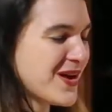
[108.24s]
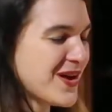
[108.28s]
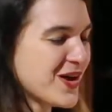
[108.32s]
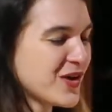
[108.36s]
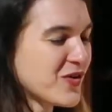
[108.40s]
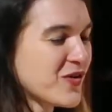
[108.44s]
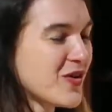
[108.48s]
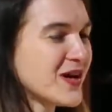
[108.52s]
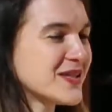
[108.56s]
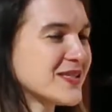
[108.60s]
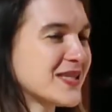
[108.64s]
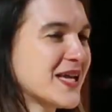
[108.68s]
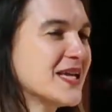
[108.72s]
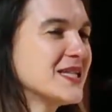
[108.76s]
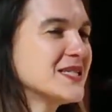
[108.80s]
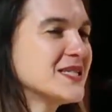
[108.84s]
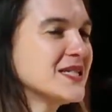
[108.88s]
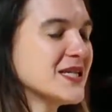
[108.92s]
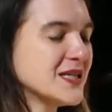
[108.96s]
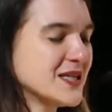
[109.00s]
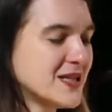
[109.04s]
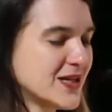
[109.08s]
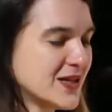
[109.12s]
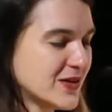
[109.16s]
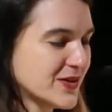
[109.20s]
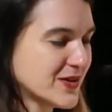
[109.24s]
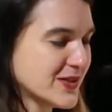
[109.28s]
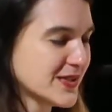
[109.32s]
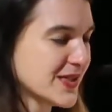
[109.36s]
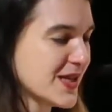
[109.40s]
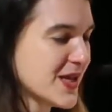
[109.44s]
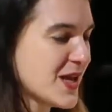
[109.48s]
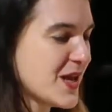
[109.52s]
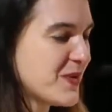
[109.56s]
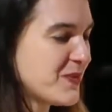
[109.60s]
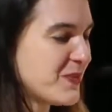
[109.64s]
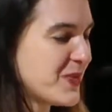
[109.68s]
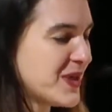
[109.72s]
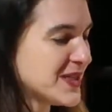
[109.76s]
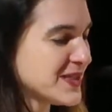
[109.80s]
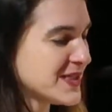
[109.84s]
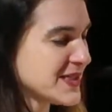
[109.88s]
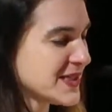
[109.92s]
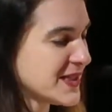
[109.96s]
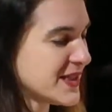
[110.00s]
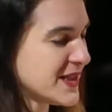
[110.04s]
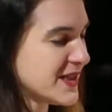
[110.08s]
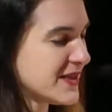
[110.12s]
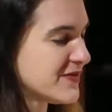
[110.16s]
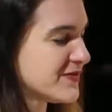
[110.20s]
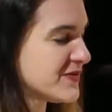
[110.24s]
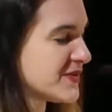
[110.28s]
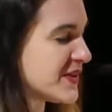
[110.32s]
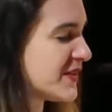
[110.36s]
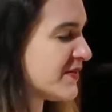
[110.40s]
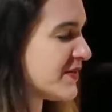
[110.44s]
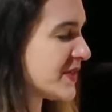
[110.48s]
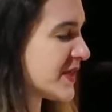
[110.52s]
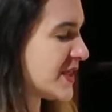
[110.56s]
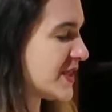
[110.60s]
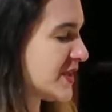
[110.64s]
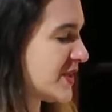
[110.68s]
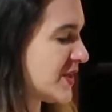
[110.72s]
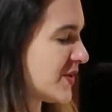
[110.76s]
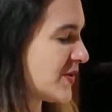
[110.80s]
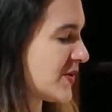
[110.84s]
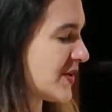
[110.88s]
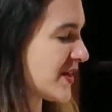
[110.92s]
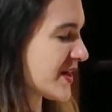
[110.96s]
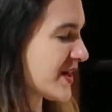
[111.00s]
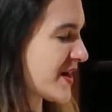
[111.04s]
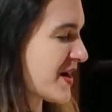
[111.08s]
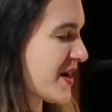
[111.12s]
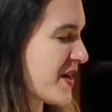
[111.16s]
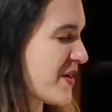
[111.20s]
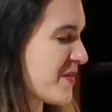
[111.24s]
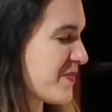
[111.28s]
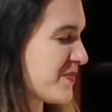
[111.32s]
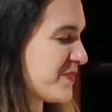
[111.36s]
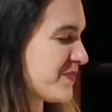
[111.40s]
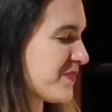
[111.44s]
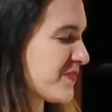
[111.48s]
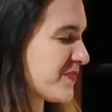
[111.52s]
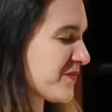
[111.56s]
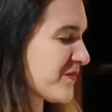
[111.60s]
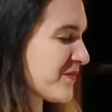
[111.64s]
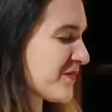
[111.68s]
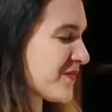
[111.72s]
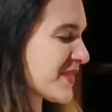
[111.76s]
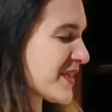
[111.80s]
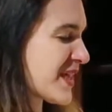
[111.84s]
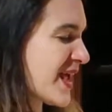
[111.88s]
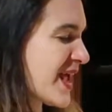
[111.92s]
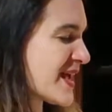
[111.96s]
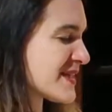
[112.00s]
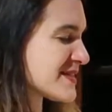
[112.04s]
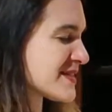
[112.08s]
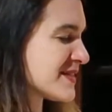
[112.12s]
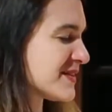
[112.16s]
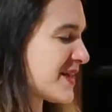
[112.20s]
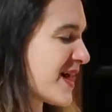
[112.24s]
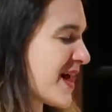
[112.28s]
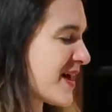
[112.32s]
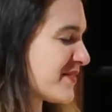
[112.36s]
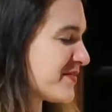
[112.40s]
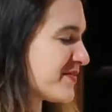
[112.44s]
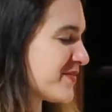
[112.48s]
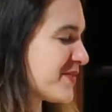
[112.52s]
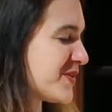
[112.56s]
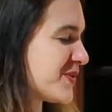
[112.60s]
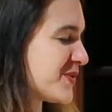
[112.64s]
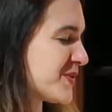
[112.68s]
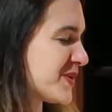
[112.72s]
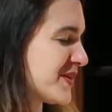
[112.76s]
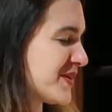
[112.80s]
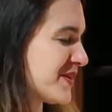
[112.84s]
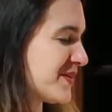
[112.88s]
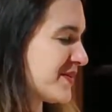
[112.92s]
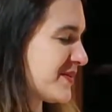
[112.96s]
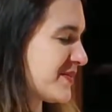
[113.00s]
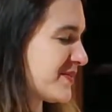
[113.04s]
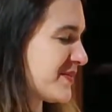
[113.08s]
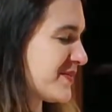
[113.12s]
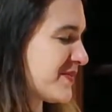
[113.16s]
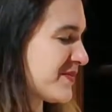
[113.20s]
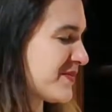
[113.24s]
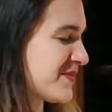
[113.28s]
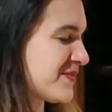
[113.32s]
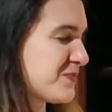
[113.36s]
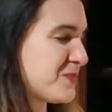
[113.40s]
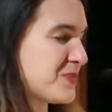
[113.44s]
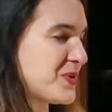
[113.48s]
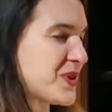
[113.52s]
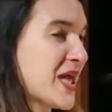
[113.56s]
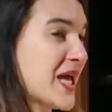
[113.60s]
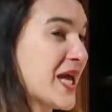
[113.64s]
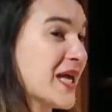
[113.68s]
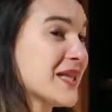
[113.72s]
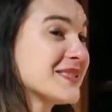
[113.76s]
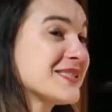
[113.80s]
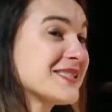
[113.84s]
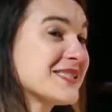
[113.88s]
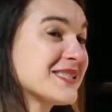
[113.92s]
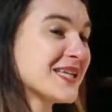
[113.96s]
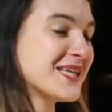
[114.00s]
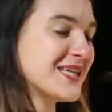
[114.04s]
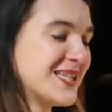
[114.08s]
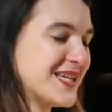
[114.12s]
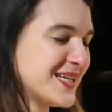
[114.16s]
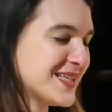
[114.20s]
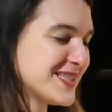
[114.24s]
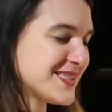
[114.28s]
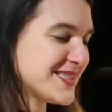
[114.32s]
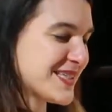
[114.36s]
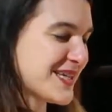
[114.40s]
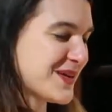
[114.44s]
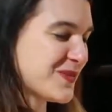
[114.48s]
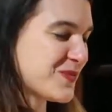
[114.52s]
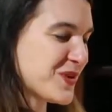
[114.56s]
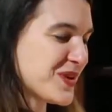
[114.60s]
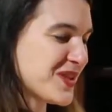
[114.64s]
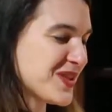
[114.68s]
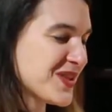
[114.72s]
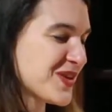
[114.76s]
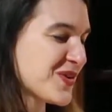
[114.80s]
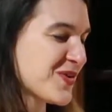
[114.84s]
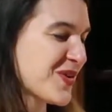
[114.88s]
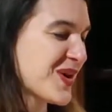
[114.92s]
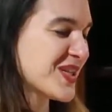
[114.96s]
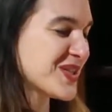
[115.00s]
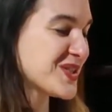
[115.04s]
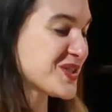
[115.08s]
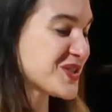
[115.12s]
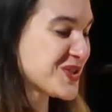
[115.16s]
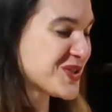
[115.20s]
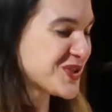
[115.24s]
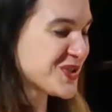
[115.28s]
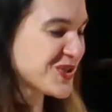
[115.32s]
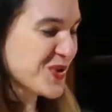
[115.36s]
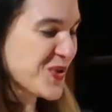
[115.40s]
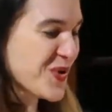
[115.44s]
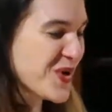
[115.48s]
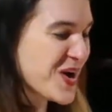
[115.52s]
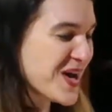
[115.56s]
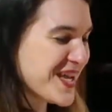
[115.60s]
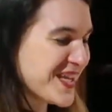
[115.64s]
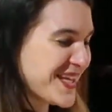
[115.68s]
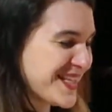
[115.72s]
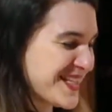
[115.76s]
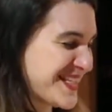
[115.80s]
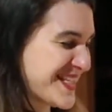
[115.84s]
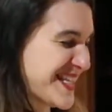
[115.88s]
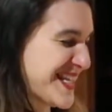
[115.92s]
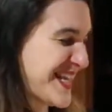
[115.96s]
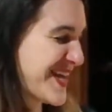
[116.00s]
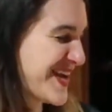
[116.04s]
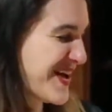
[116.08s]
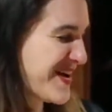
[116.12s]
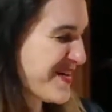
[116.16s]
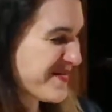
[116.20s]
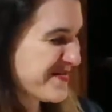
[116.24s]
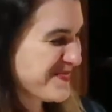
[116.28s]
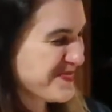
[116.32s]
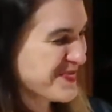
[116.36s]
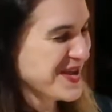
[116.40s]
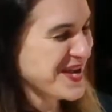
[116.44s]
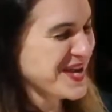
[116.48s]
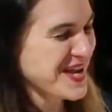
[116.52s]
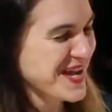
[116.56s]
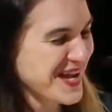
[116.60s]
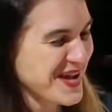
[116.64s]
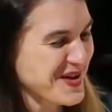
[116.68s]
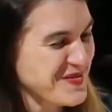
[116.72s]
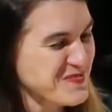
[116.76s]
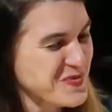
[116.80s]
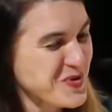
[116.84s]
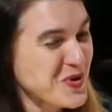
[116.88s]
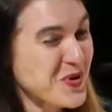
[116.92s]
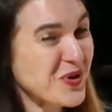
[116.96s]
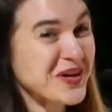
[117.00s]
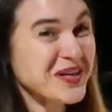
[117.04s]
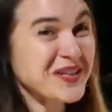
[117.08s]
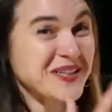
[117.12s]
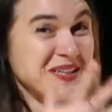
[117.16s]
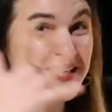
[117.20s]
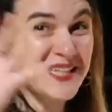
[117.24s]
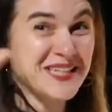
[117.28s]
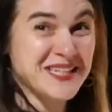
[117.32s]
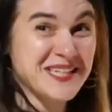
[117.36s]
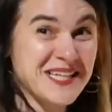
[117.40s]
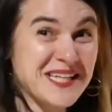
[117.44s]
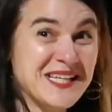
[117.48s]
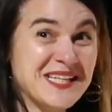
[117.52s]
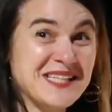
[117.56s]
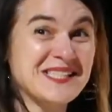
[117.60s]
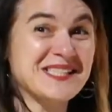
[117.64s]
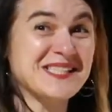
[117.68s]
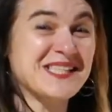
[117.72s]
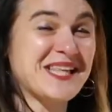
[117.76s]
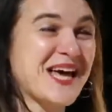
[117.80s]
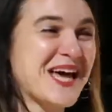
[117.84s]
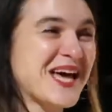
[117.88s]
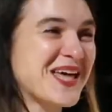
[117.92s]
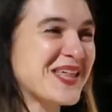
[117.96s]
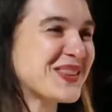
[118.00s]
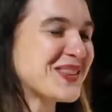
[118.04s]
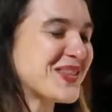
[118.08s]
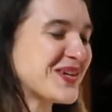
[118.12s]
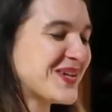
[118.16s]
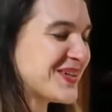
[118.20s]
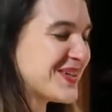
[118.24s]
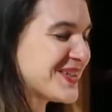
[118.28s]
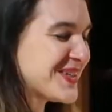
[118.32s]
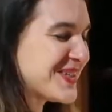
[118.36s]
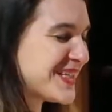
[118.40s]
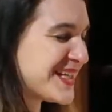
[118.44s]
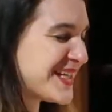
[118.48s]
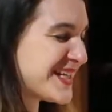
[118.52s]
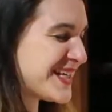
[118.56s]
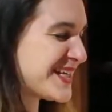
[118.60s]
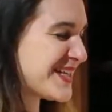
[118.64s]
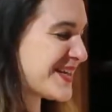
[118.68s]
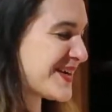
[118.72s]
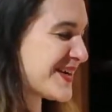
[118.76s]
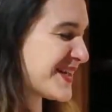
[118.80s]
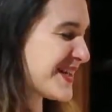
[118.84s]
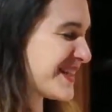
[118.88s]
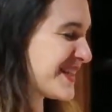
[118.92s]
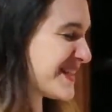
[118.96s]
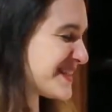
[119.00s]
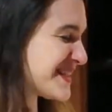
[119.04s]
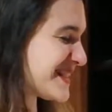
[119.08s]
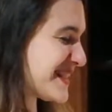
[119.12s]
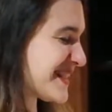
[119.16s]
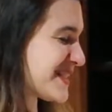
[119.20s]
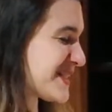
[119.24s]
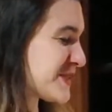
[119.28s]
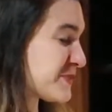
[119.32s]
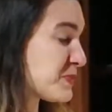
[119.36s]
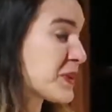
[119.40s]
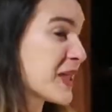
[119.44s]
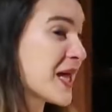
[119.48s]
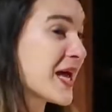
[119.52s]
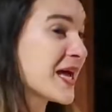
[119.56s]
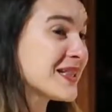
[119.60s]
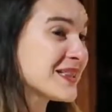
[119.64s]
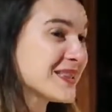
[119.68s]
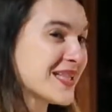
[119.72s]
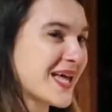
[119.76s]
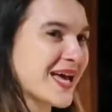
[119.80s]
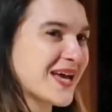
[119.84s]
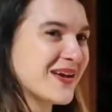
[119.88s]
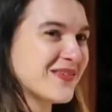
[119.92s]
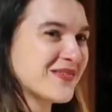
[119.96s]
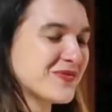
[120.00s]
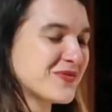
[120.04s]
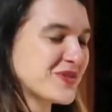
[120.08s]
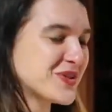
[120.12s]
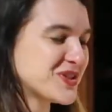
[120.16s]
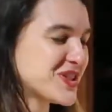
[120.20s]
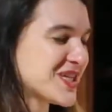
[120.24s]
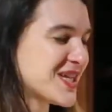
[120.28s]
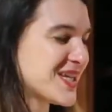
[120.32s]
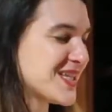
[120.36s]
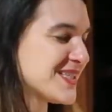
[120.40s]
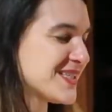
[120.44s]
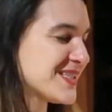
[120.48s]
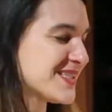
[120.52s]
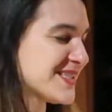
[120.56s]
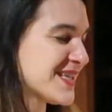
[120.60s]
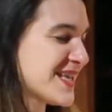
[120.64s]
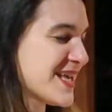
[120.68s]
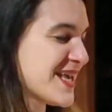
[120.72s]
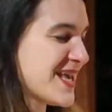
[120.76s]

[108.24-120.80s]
across 18 years, basically, of living in New York, has a lot fewer plants in it. And one of the great joys of being in Portland is that there is this plant life, which has